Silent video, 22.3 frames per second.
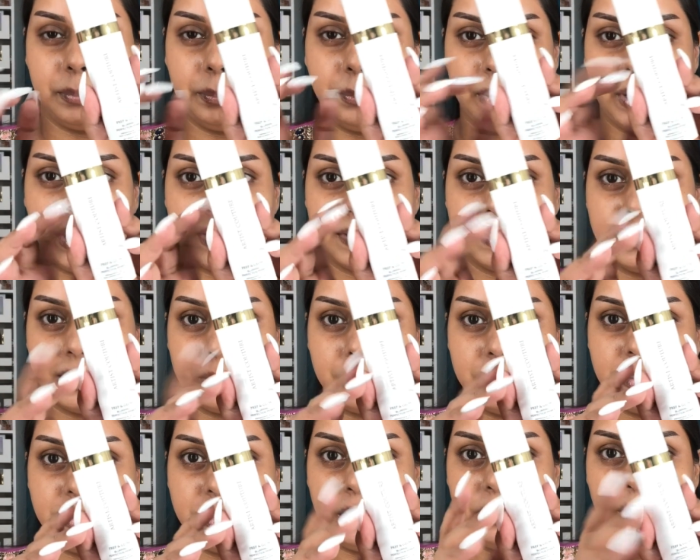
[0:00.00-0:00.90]
plastic
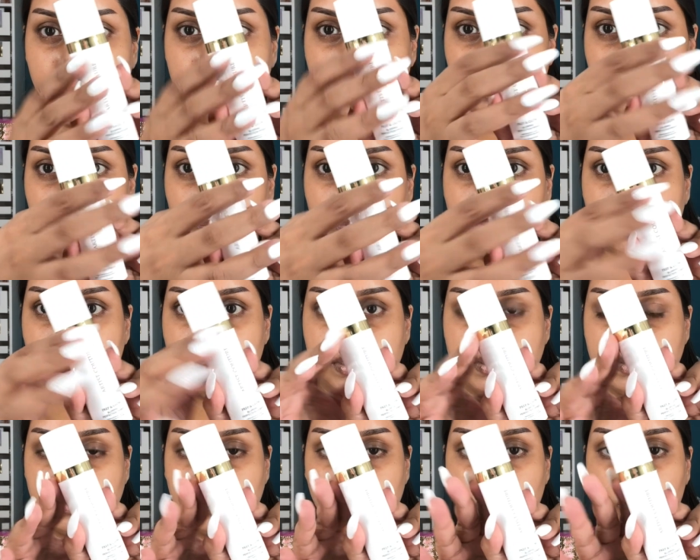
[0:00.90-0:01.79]
material with
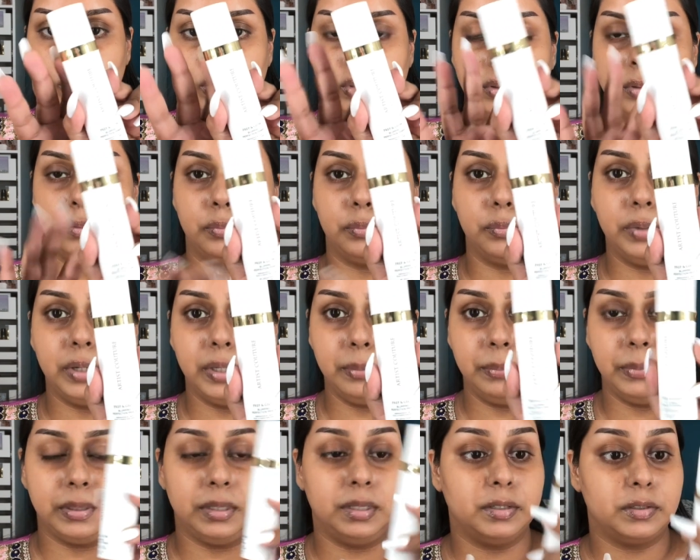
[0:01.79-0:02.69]
this gold
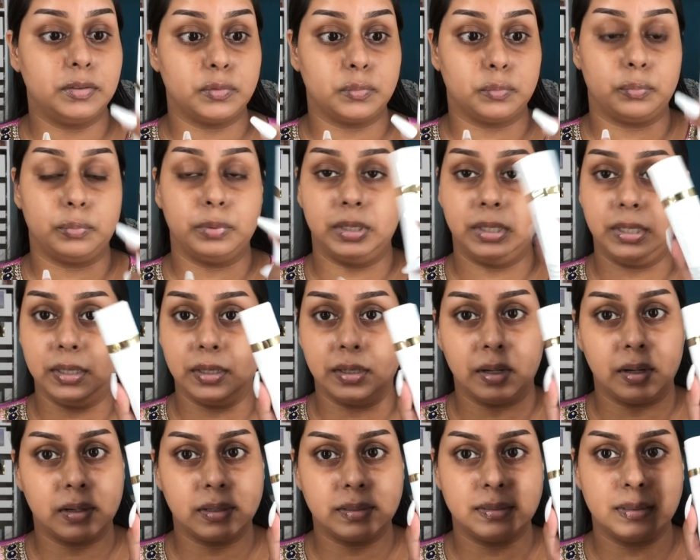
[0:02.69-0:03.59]
rim. It looks really
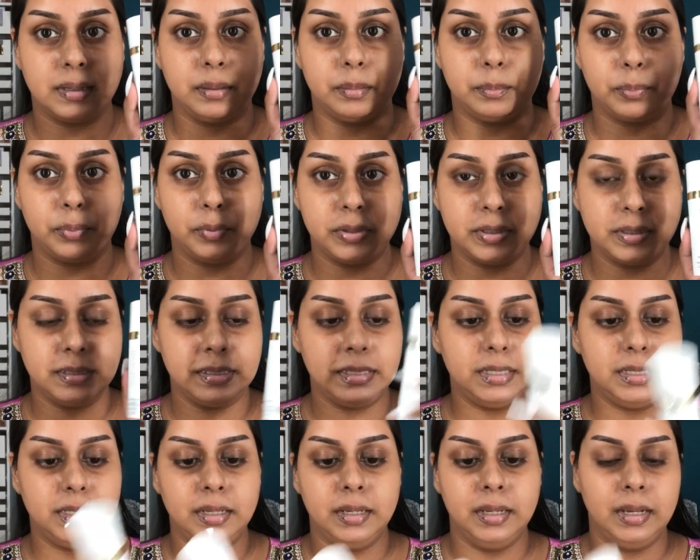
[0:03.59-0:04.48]
luxe and
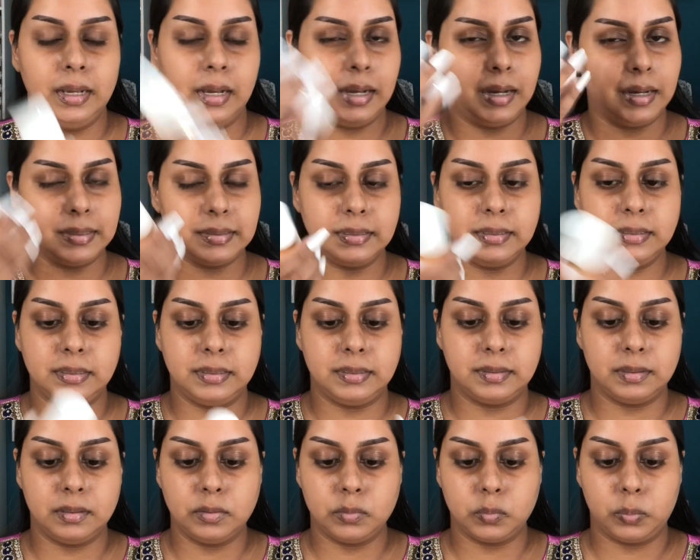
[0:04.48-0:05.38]
pretty, has a
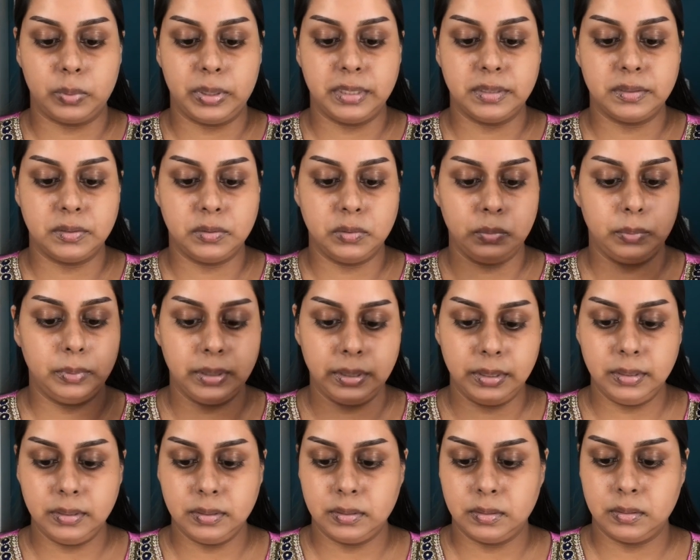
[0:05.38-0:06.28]
decent weight to
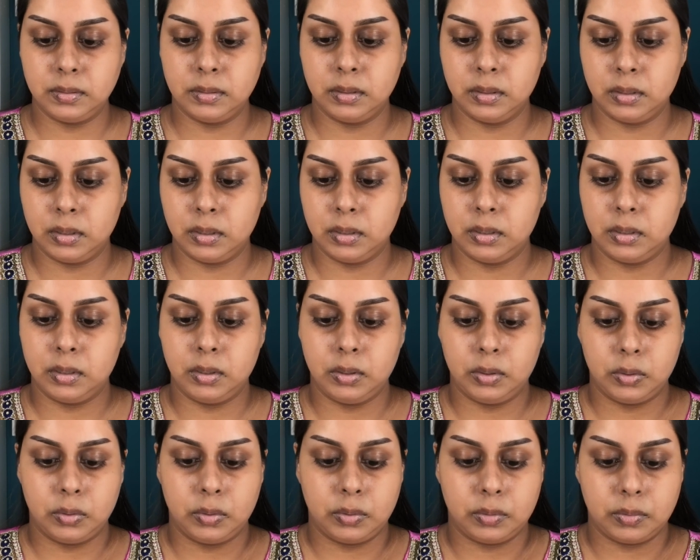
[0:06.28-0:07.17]
it.
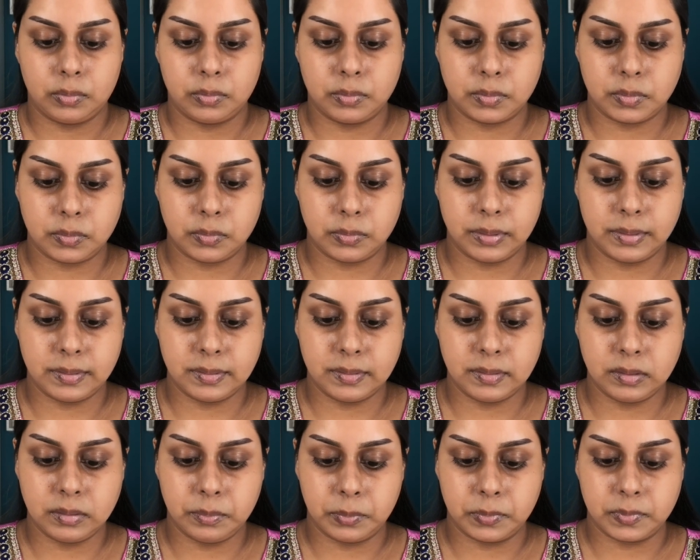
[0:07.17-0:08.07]
So this
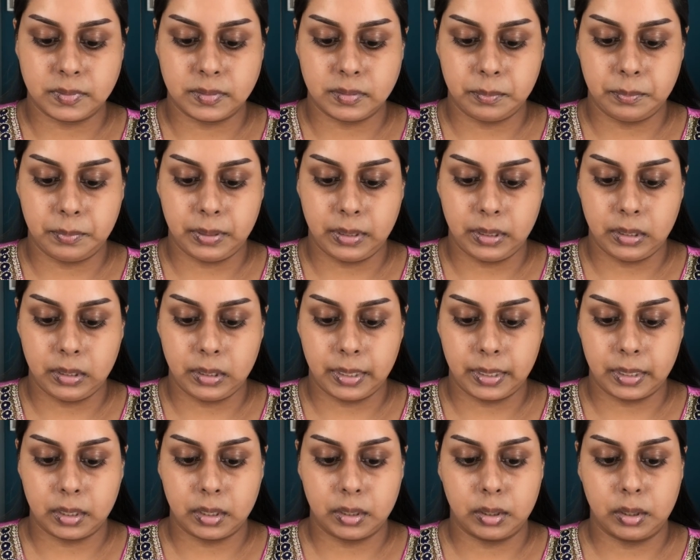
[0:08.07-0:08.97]
is supposed to be
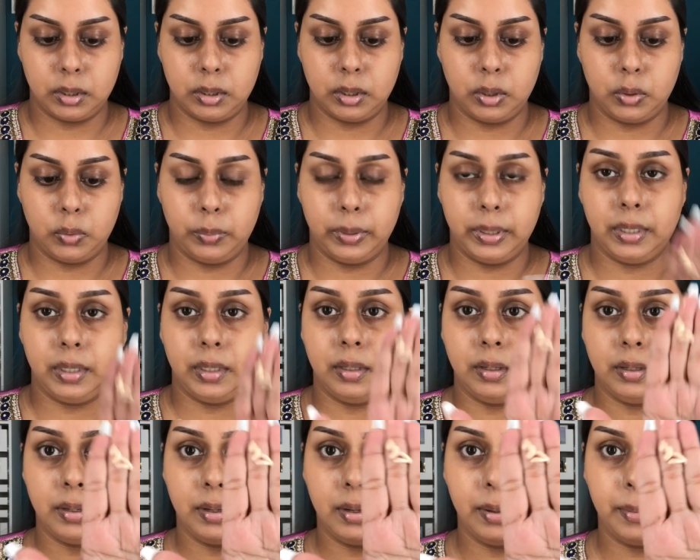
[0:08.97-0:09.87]
like a
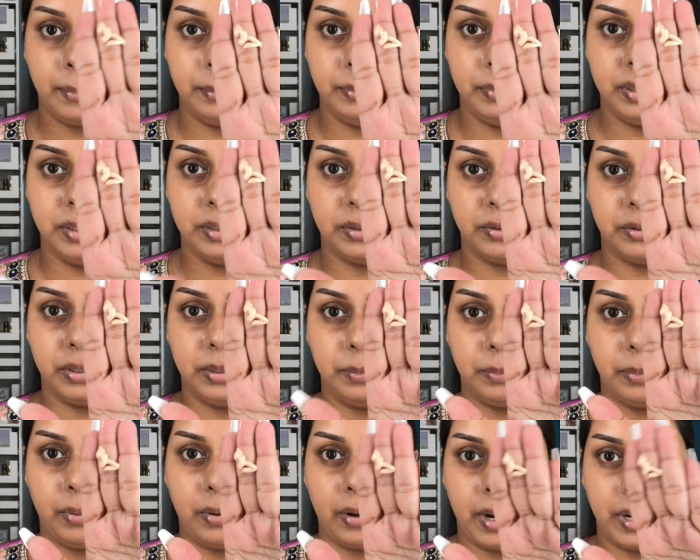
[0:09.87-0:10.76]
glowy blurring
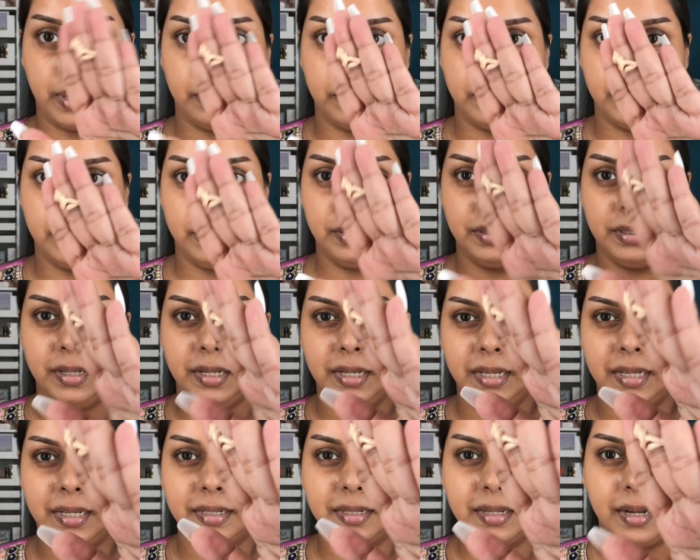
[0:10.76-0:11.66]
primer.
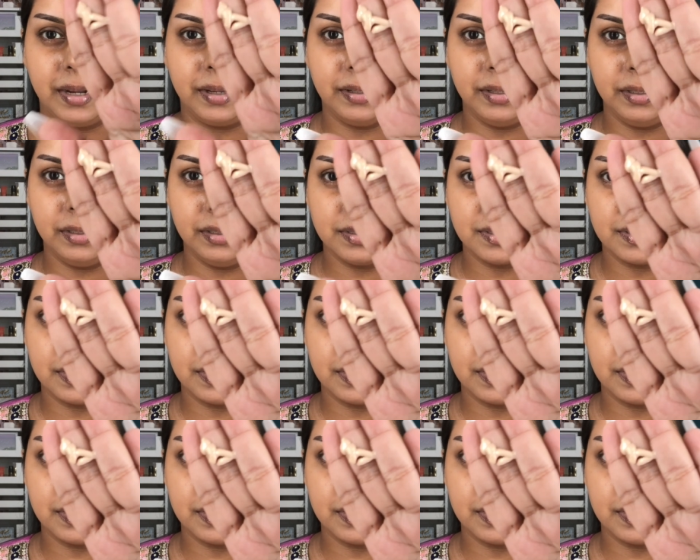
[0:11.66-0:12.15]
It kind of looks